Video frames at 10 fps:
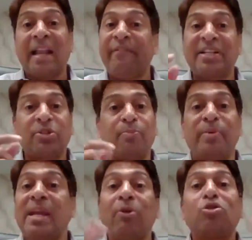and which
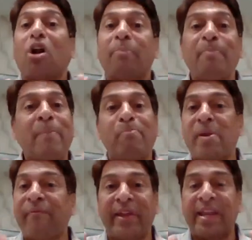B would not be
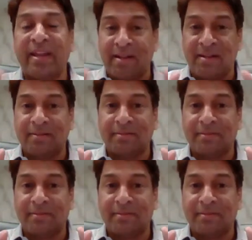preferring.